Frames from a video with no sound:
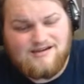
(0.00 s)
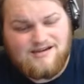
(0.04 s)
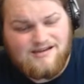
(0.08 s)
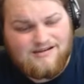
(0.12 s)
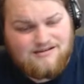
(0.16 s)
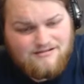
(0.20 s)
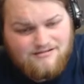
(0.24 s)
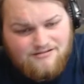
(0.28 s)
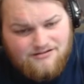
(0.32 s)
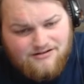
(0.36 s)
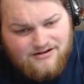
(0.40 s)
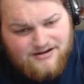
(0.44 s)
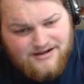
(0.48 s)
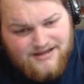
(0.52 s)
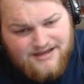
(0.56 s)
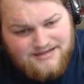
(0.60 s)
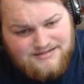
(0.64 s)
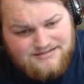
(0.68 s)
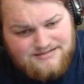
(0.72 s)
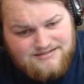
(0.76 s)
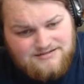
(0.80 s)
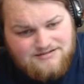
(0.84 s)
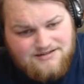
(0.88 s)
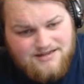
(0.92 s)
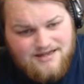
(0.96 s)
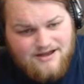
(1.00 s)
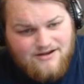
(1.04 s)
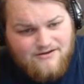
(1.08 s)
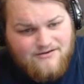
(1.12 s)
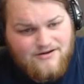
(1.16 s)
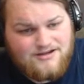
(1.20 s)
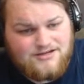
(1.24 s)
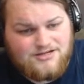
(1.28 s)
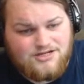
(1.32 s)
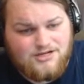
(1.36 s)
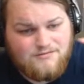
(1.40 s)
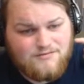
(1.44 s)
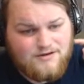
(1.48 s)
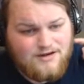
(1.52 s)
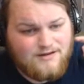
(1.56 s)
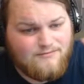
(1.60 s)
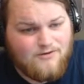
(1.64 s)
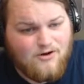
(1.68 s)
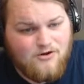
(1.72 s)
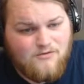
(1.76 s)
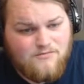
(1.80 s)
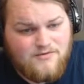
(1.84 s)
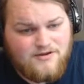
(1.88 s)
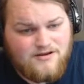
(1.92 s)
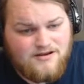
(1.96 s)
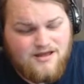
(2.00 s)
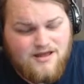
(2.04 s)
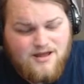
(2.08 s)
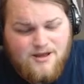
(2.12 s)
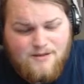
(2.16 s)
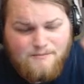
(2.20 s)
I know I already asked you that question, but I'm hoping